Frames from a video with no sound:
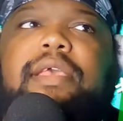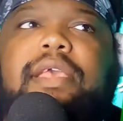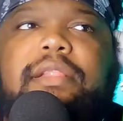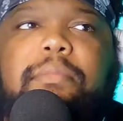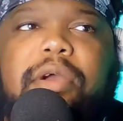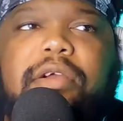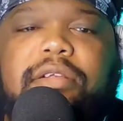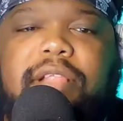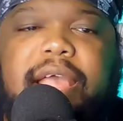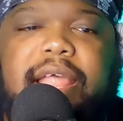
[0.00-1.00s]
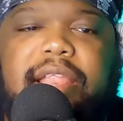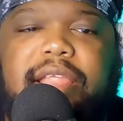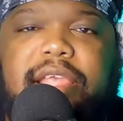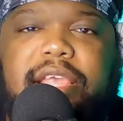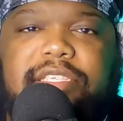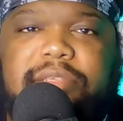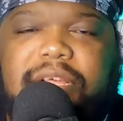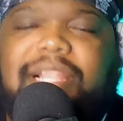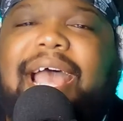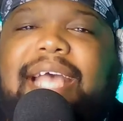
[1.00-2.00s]
burger that is
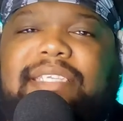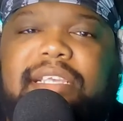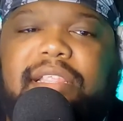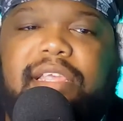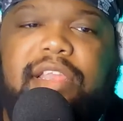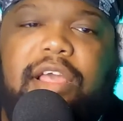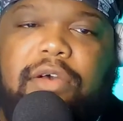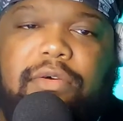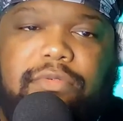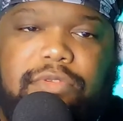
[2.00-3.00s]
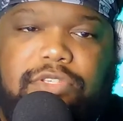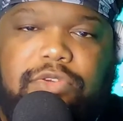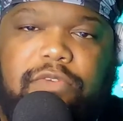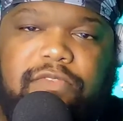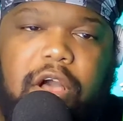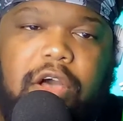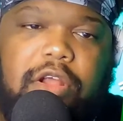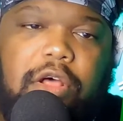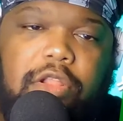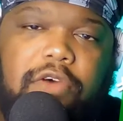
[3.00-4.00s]
classically known to have gone
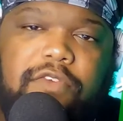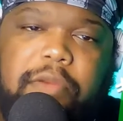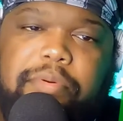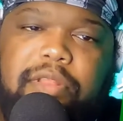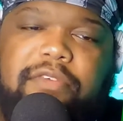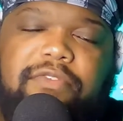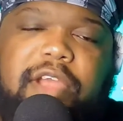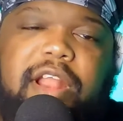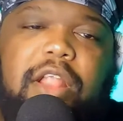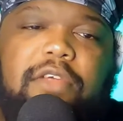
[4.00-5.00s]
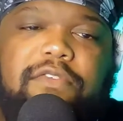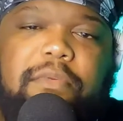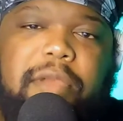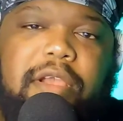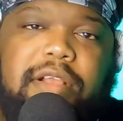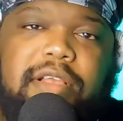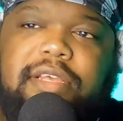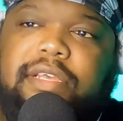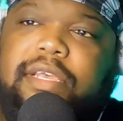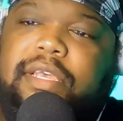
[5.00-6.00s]
all over and proliferate all over
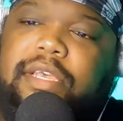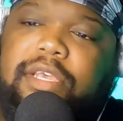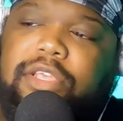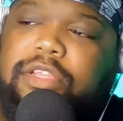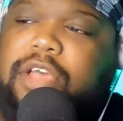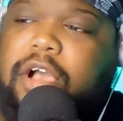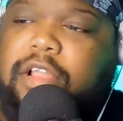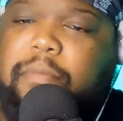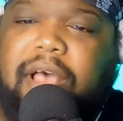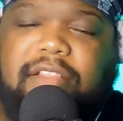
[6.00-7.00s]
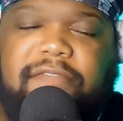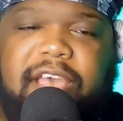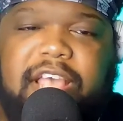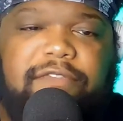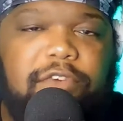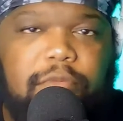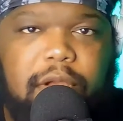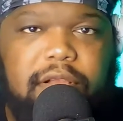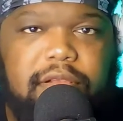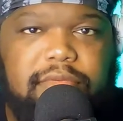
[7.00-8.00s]
America, you're talking about the fast food
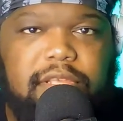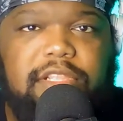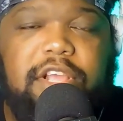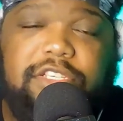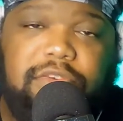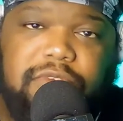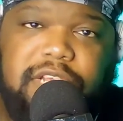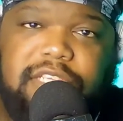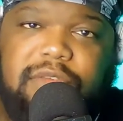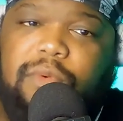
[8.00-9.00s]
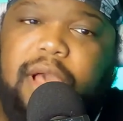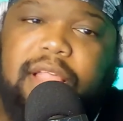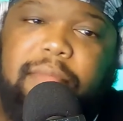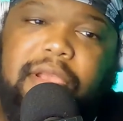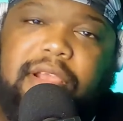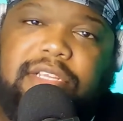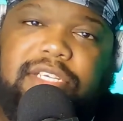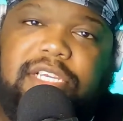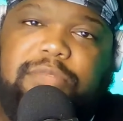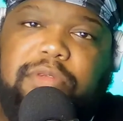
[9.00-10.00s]
burger. There's a reason why American
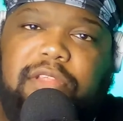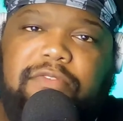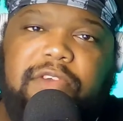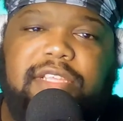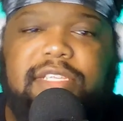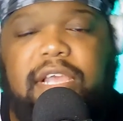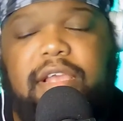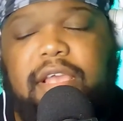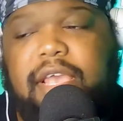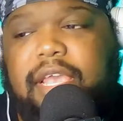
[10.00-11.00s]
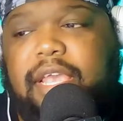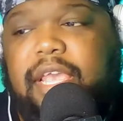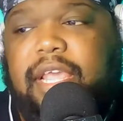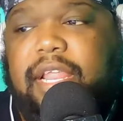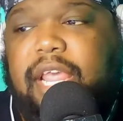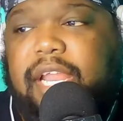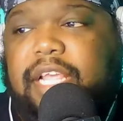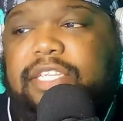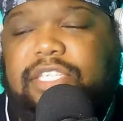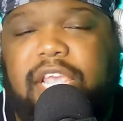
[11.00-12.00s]
cheese proliferates there. It
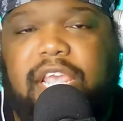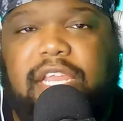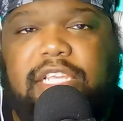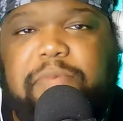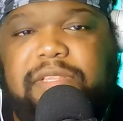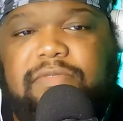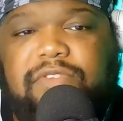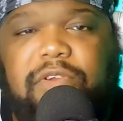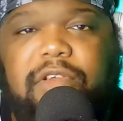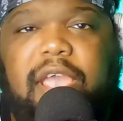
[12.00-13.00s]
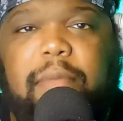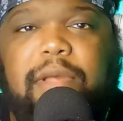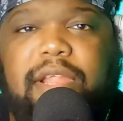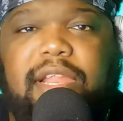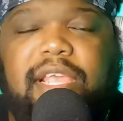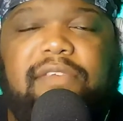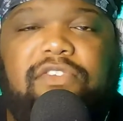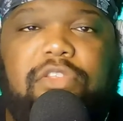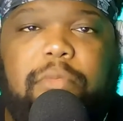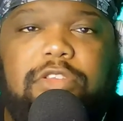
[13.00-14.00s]
is inexpensive to create, but it gives
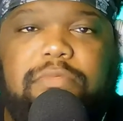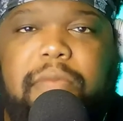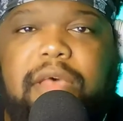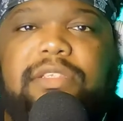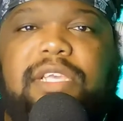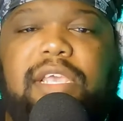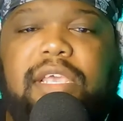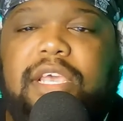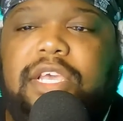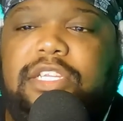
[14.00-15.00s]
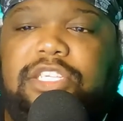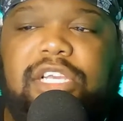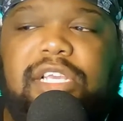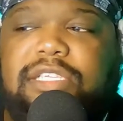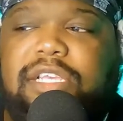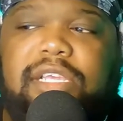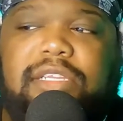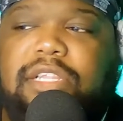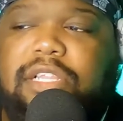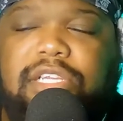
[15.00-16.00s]
you the most melty, cheesy,
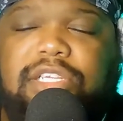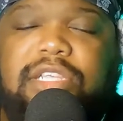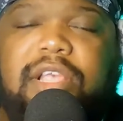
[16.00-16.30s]
delicious.